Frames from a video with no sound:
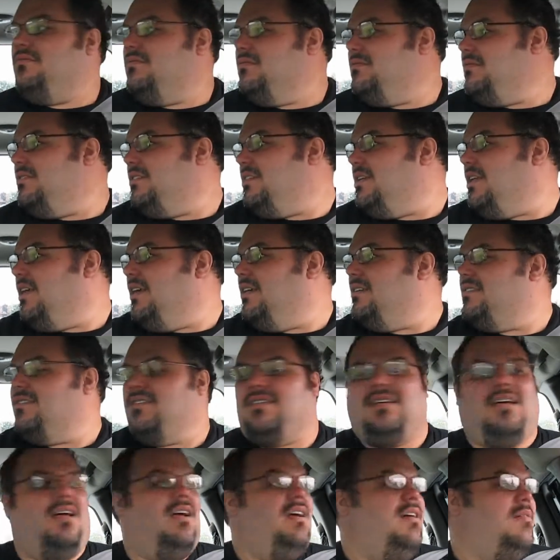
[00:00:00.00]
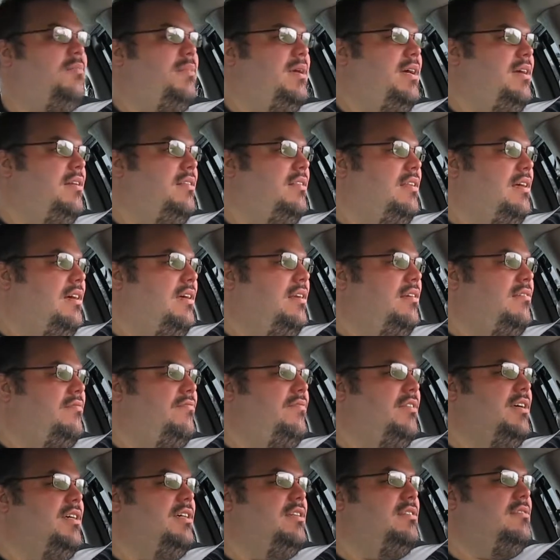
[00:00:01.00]
It's a nice time, had a lot of
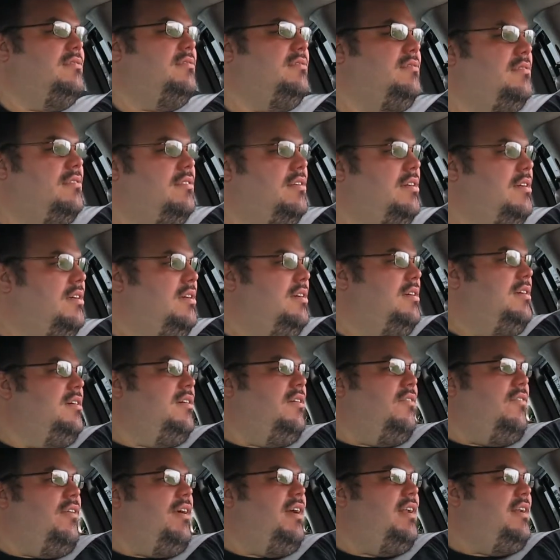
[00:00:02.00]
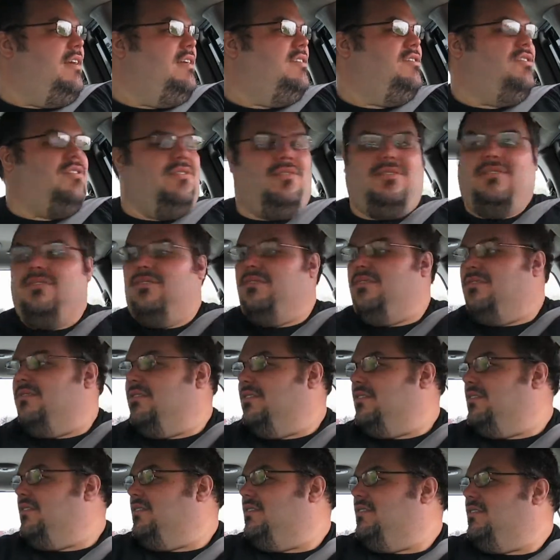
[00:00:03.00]
fun. Ran into
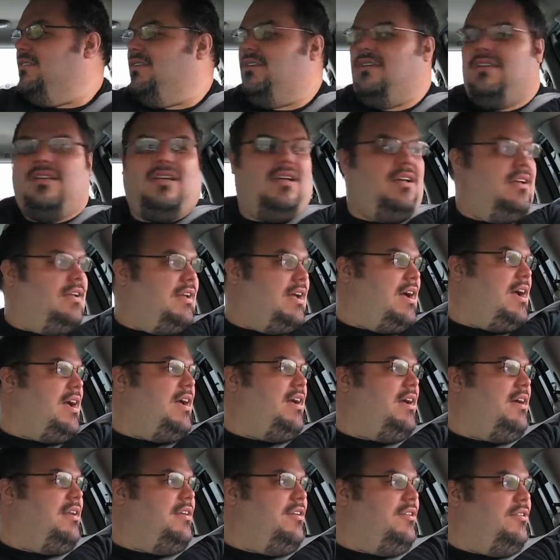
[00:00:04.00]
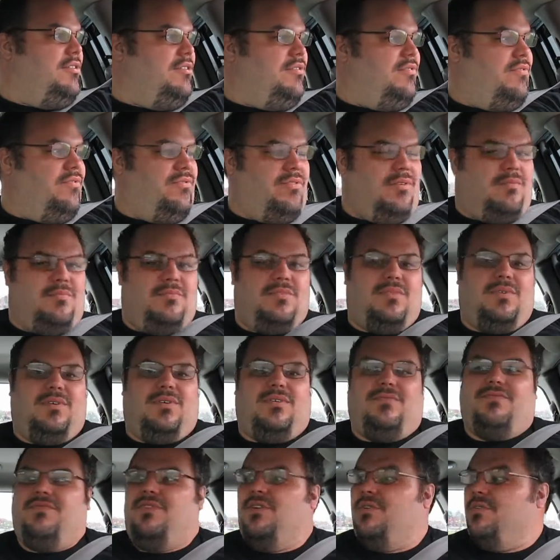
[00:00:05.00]
a guy I knew from
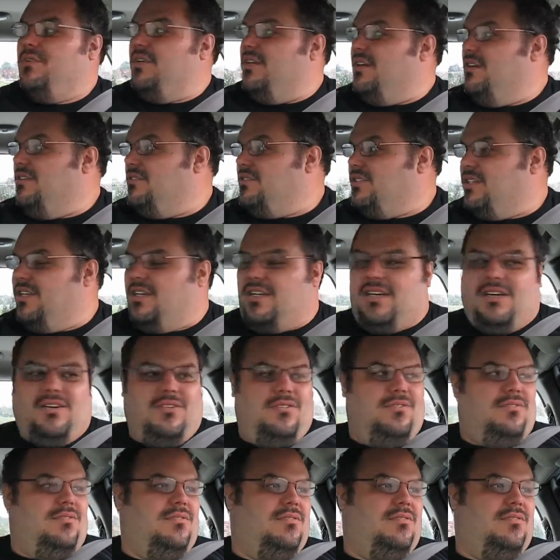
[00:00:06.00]
a few years ago.